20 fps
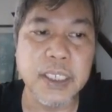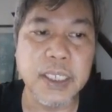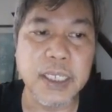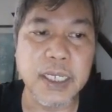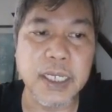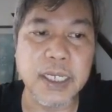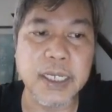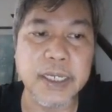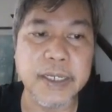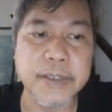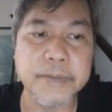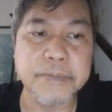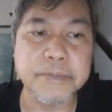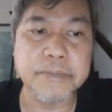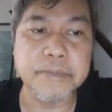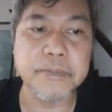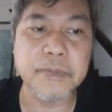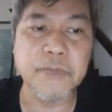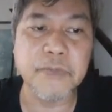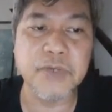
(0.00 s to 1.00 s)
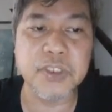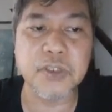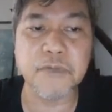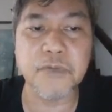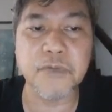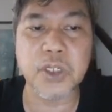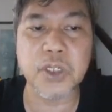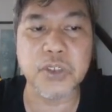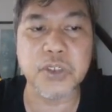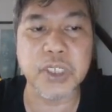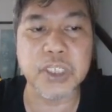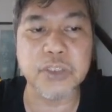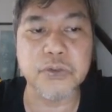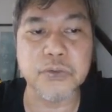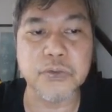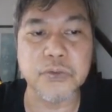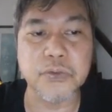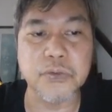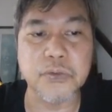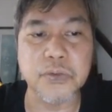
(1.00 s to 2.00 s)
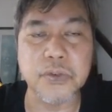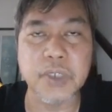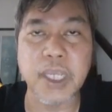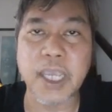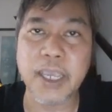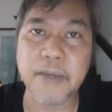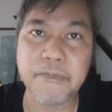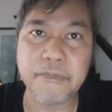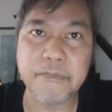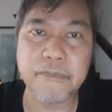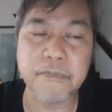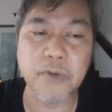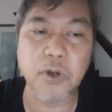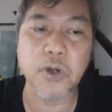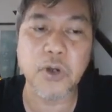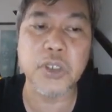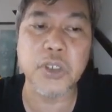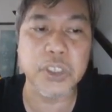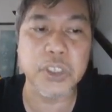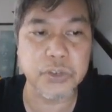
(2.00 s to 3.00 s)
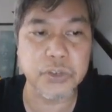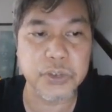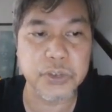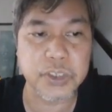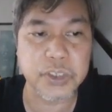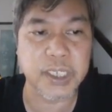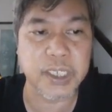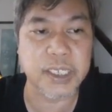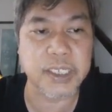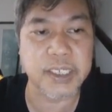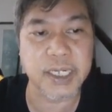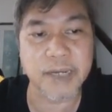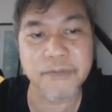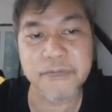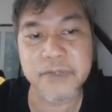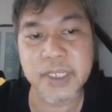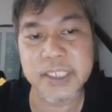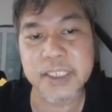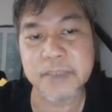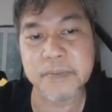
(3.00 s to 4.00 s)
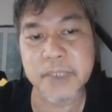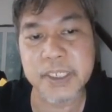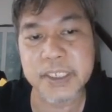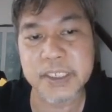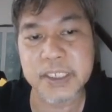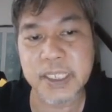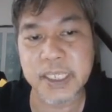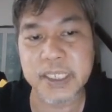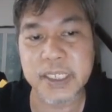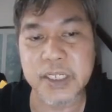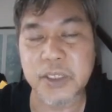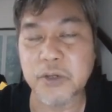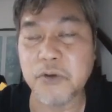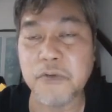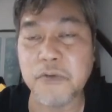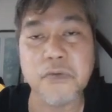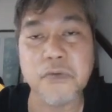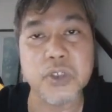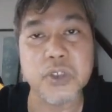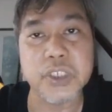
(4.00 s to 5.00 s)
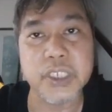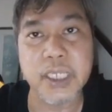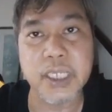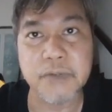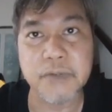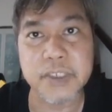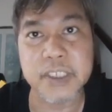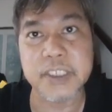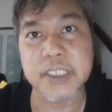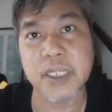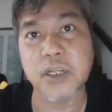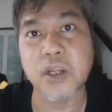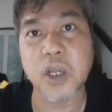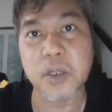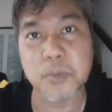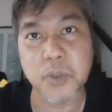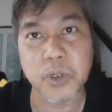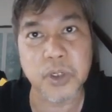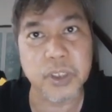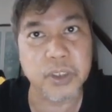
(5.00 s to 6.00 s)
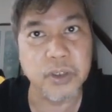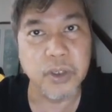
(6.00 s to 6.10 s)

uh, first of all, you need to have or use graph database like Neo4j, which is a lot more